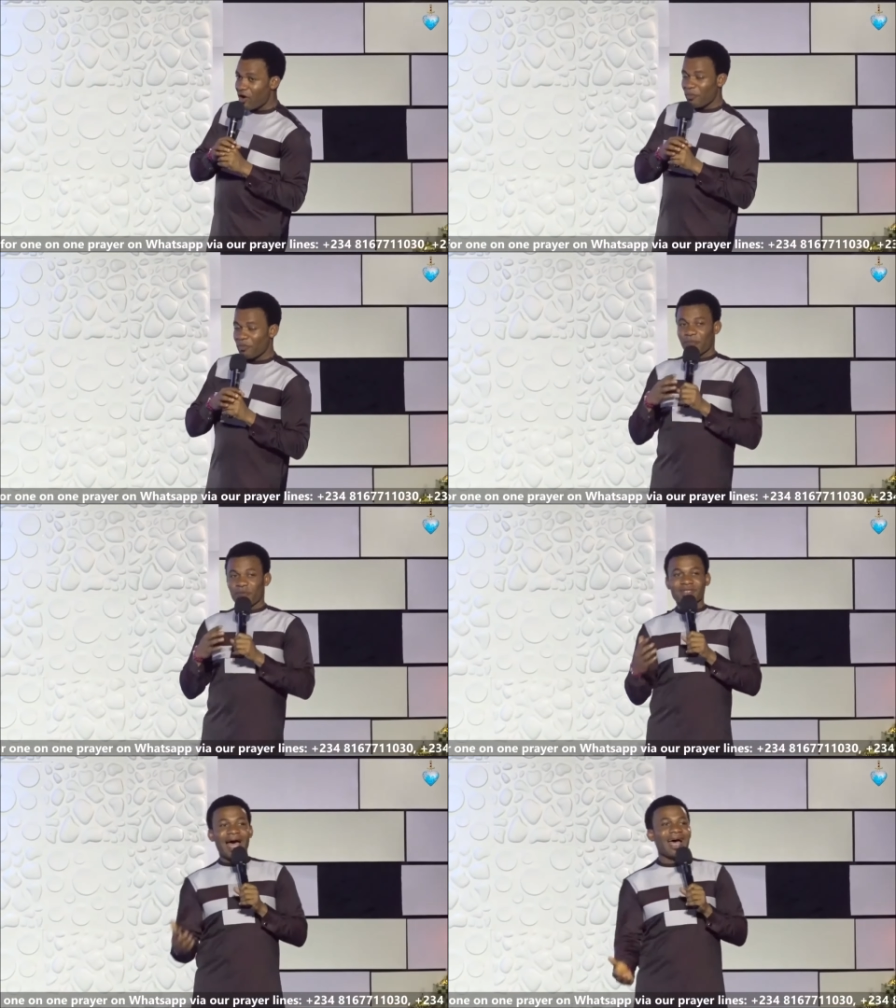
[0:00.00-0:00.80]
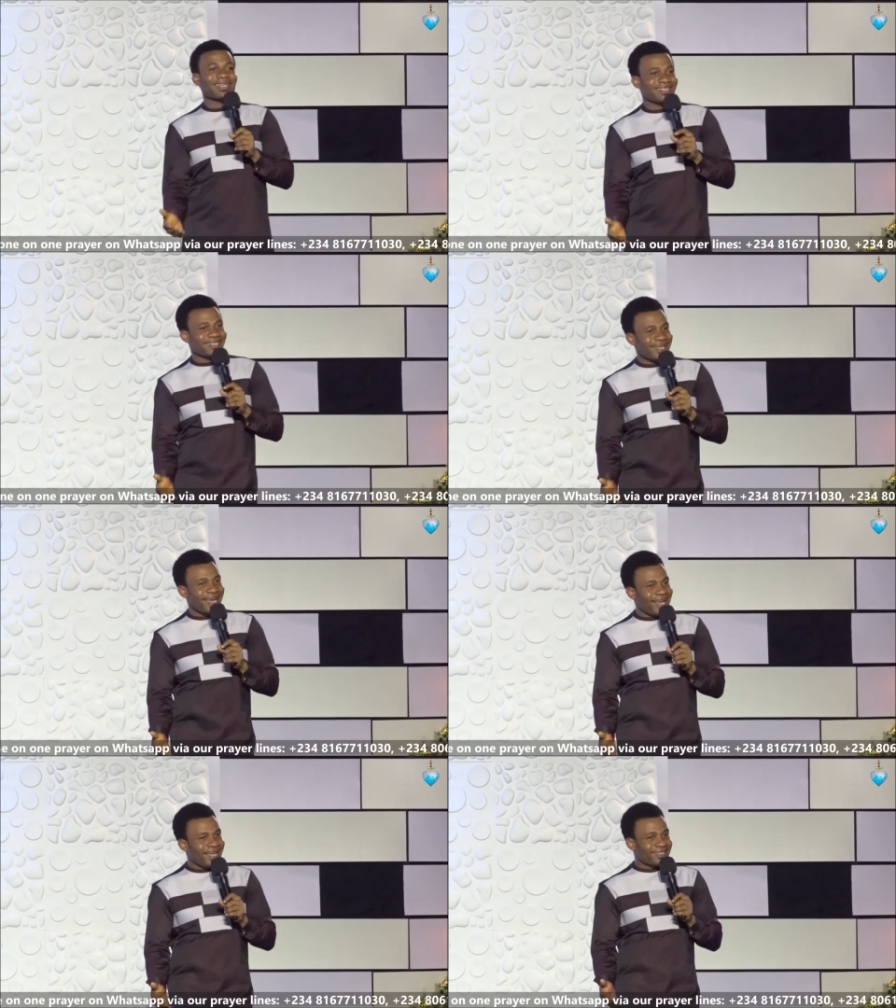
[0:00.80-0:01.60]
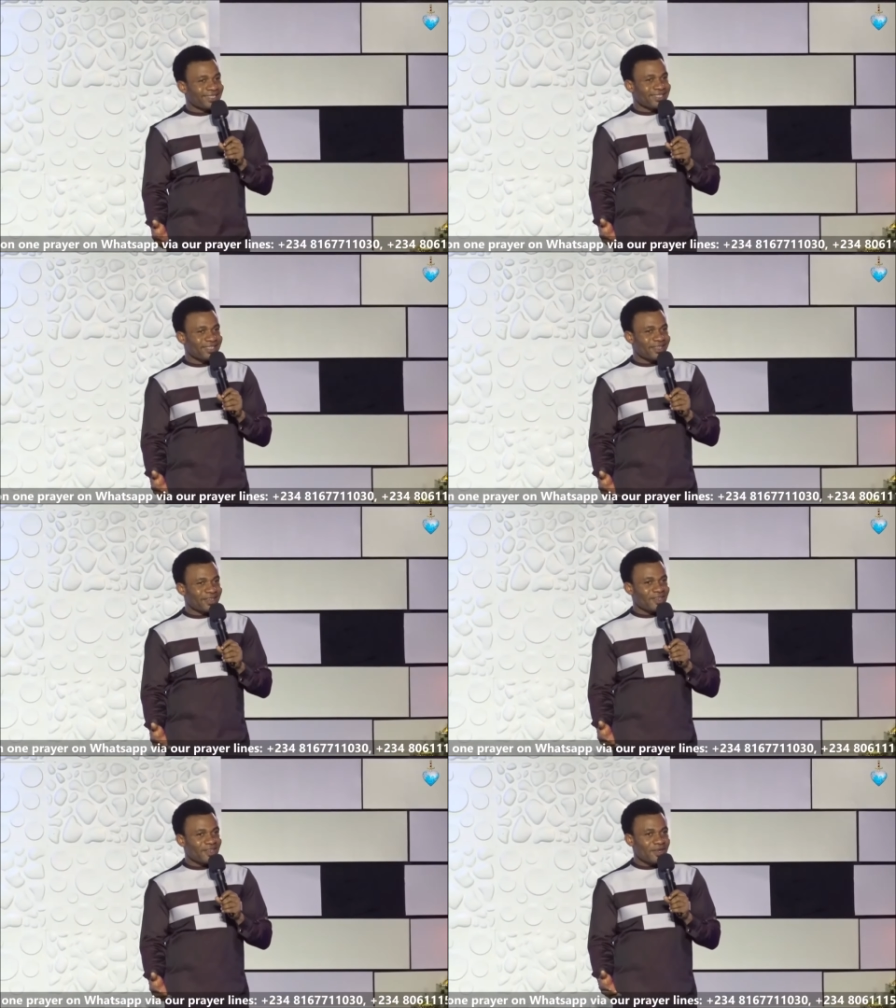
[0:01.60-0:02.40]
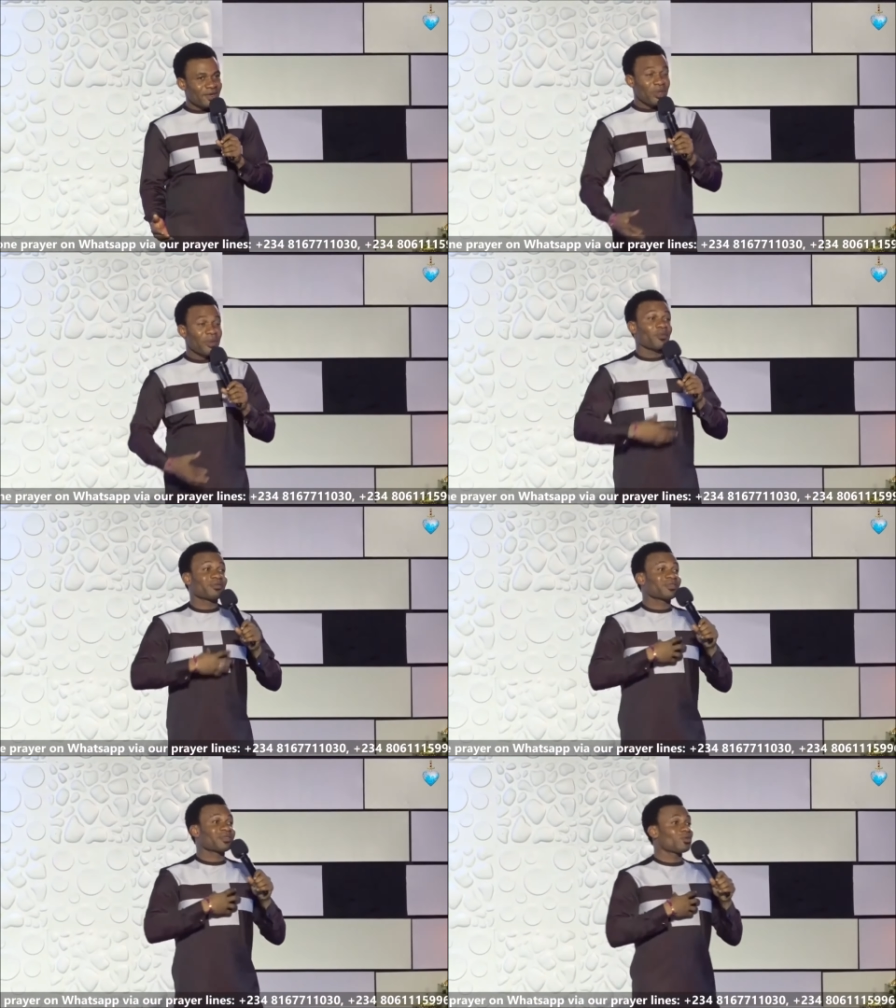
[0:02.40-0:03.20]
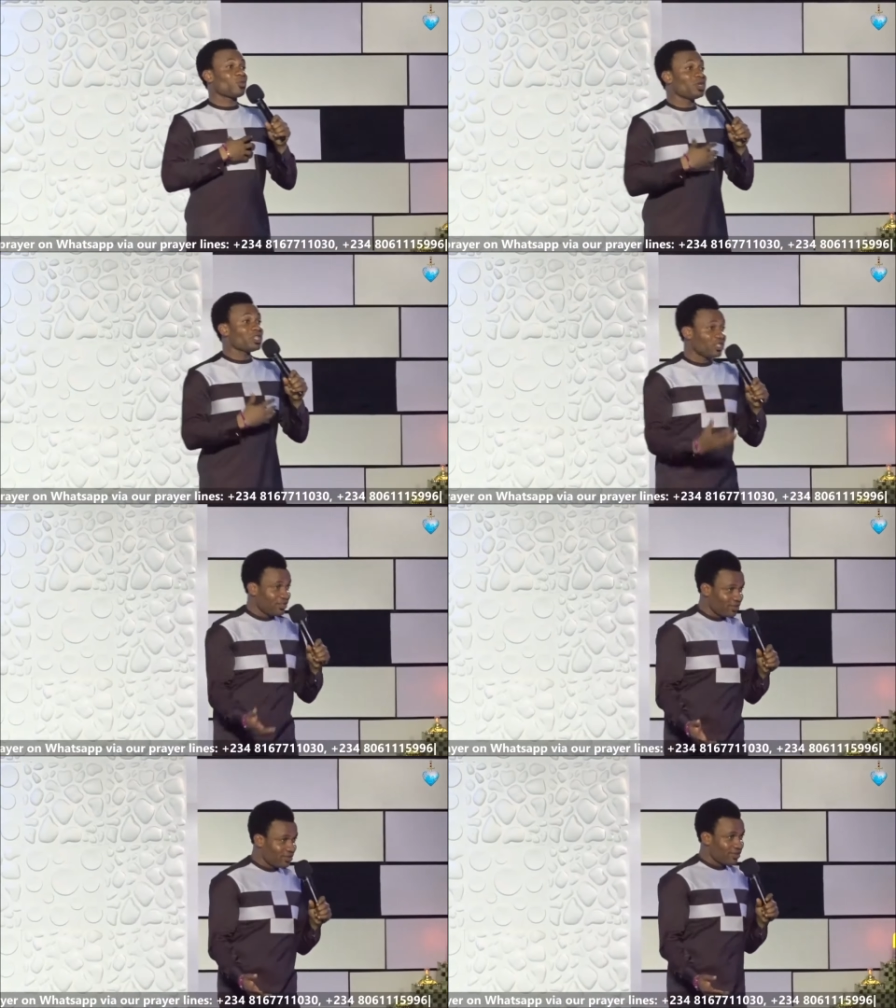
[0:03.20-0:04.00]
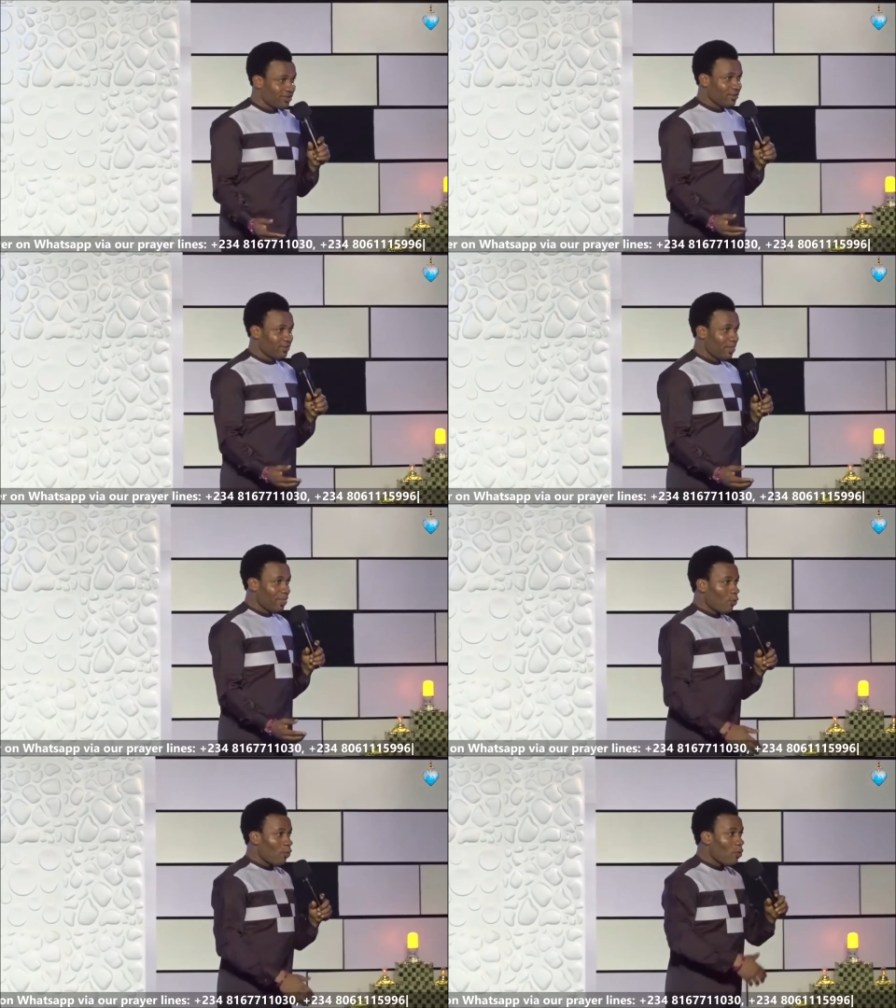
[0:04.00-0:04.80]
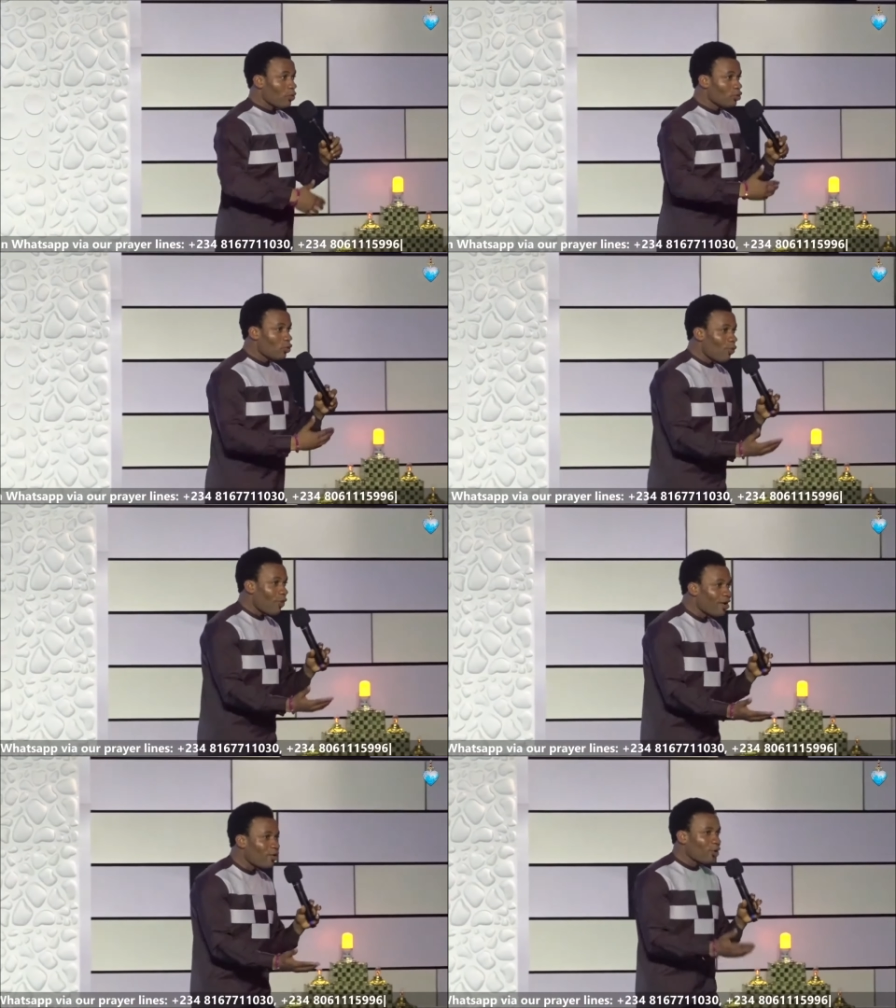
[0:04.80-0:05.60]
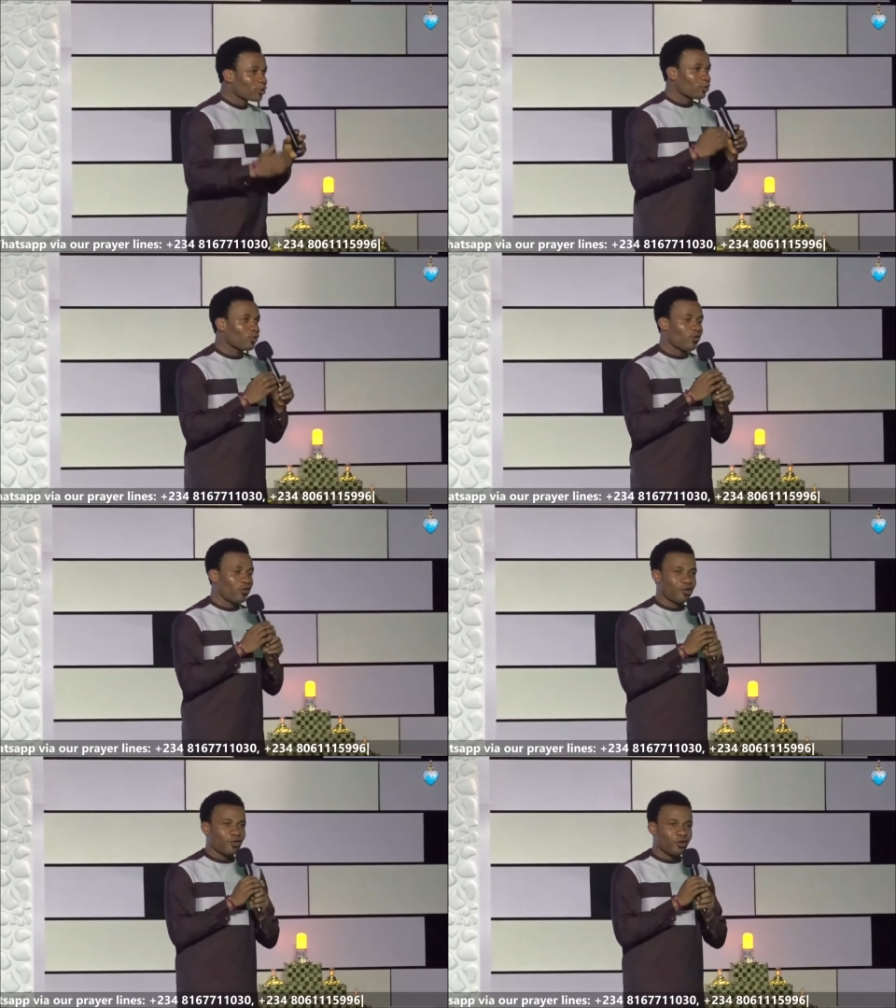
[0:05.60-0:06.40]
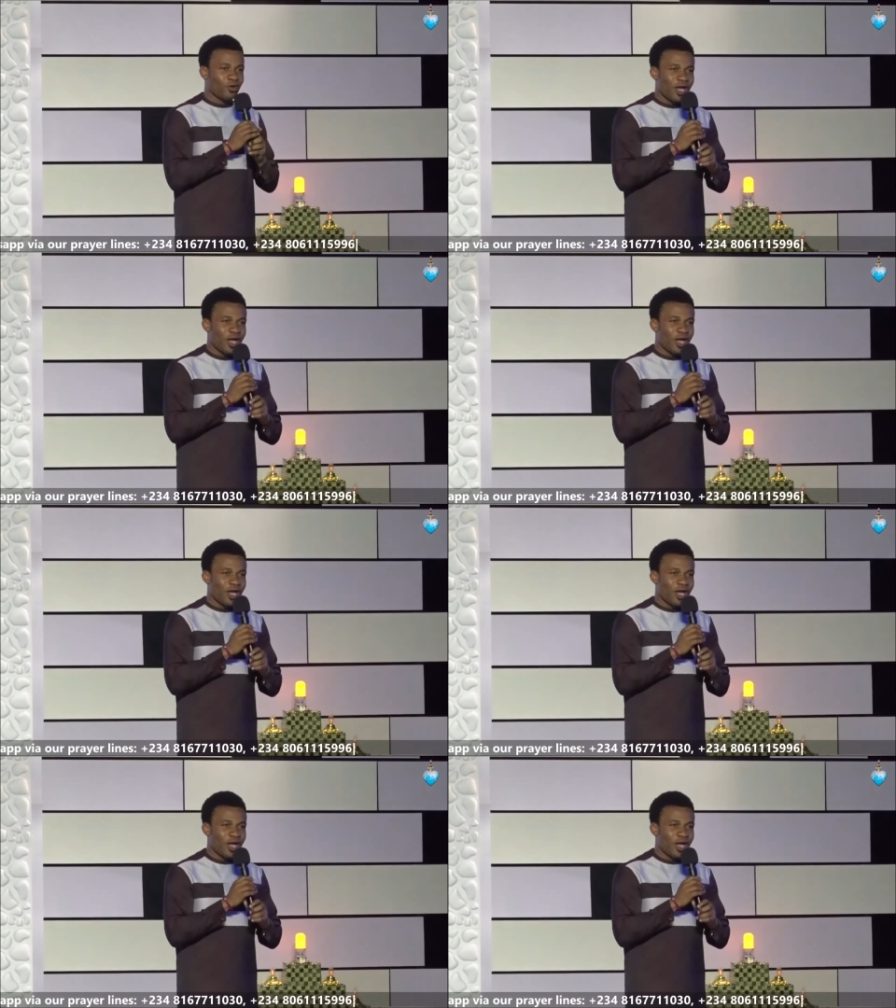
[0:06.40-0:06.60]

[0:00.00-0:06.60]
people's heart desires, people's wishes, what will you want God to do for you?